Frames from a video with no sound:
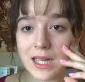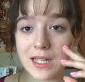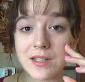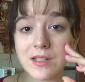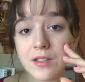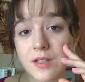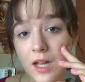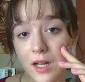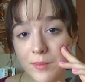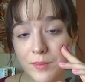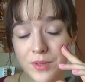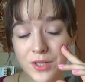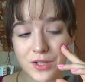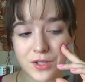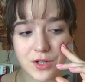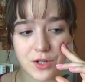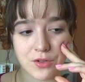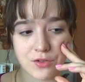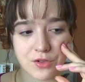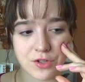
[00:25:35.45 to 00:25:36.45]
It is dubbed a
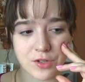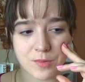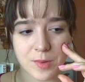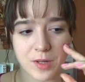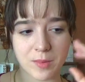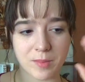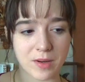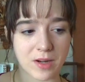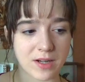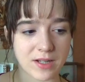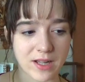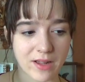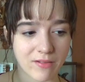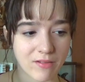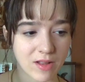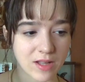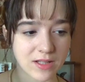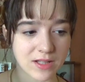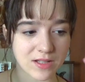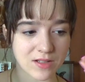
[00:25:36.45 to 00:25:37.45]
children's book, but it
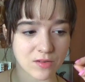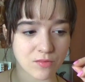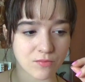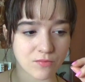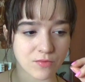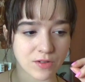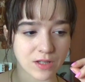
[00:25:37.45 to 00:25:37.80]
definitely doesn't